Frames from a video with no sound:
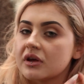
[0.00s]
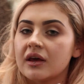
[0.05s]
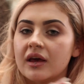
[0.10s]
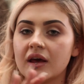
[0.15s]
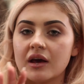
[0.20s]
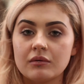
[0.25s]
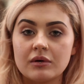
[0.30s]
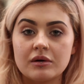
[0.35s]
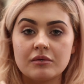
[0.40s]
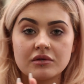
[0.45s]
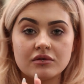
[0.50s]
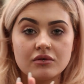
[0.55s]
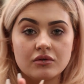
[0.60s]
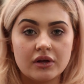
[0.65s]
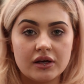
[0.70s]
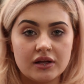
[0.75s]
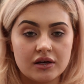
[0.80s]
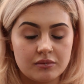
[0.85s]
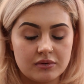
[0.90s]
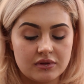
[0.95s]
can get away with no
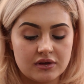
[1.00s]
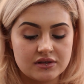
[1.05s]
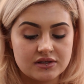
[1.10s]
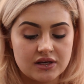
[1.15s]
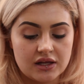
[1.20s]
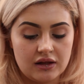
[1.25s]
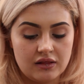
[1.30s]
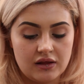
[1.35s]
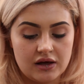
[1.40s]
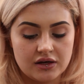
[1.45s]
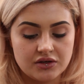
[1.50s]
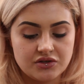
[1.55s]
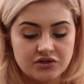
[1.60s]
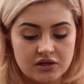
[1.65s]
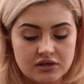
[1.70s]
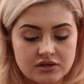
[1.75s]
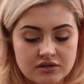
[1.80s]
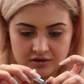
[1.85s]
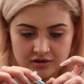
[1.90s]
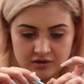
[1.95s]
liner with these kind of
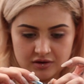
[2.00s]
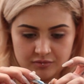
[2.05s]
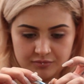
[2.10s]
lashes.